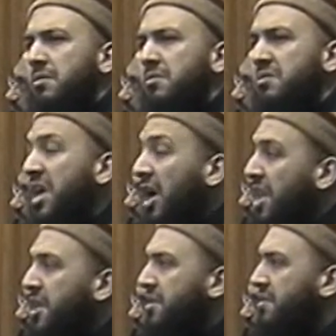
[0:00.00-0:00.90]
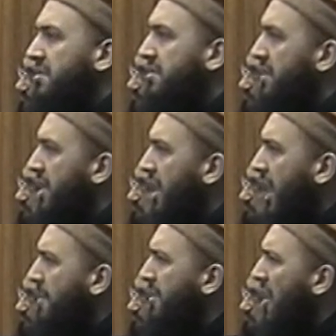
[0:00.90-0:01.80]
The qadr. It
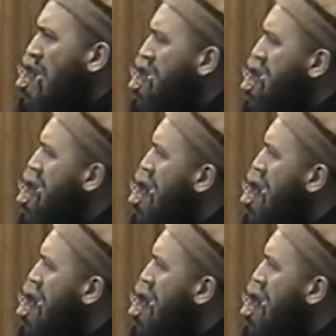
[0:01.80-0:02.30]
came down on the,